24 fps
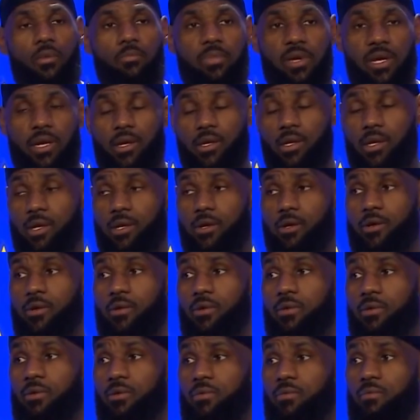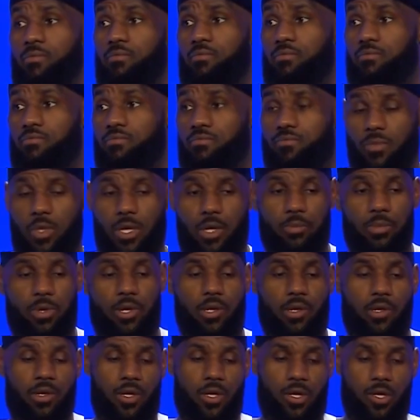Being here. I
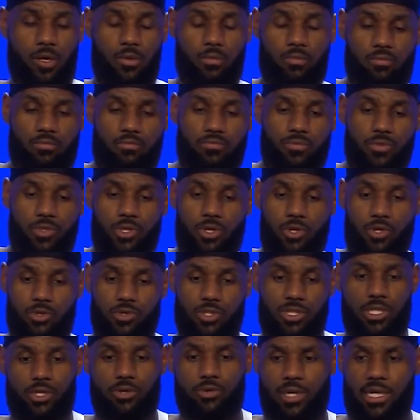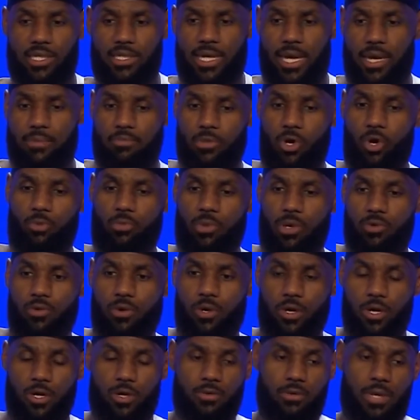mean, you know, you still get that moment
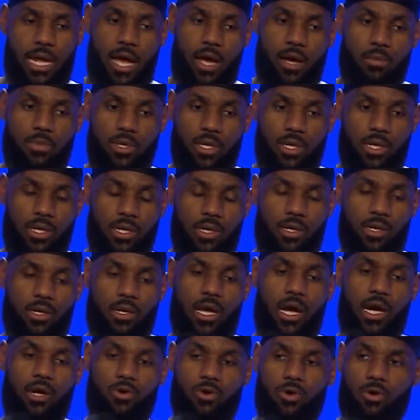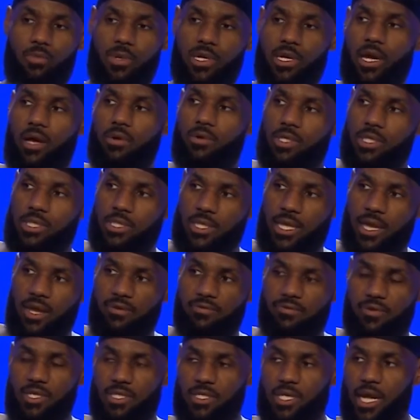where now I'm looking in the locker room and now it's
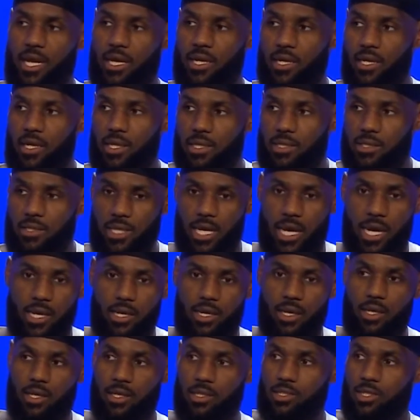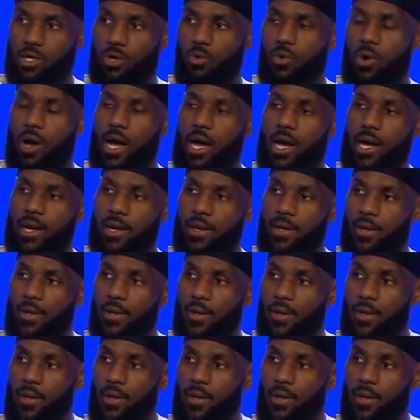Steph, it's AD, it's KD, it's Kawhi.